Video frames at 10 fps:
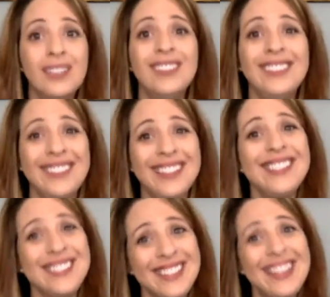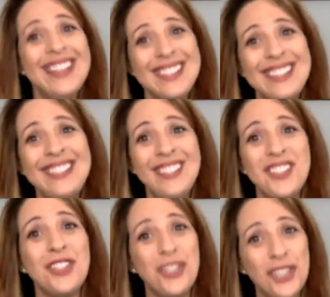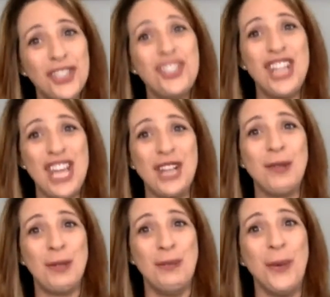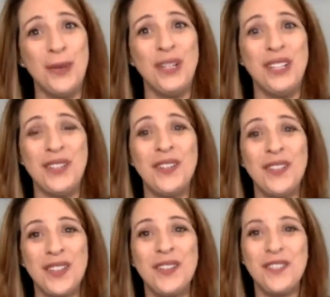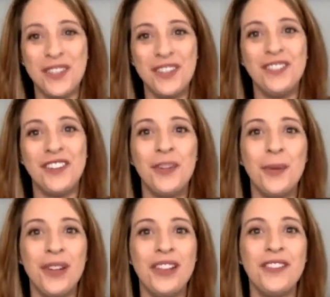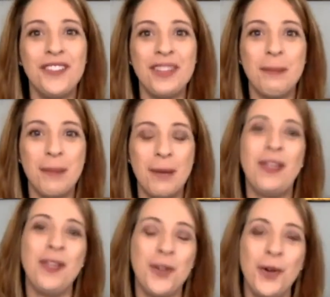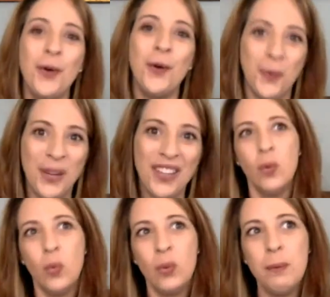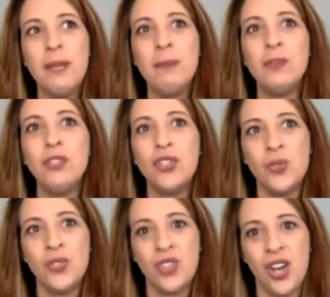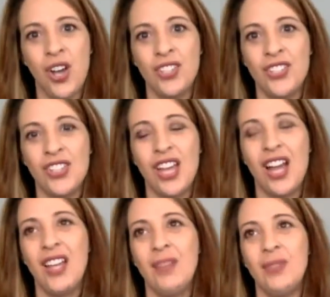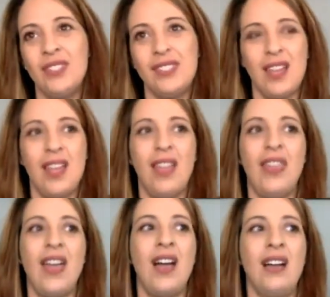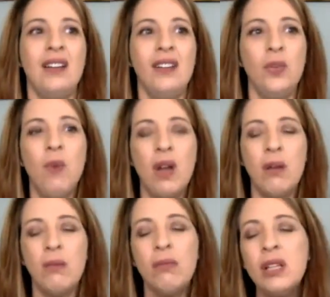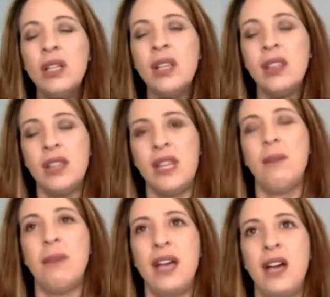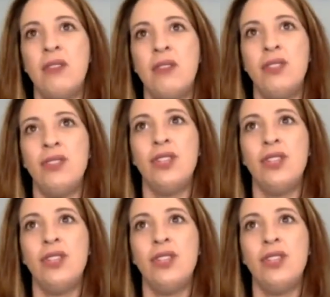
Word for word: because there's a good genetic component in there that could very, very well affect the pup that you go home with. When people choose dogs, I would say that you want to really think about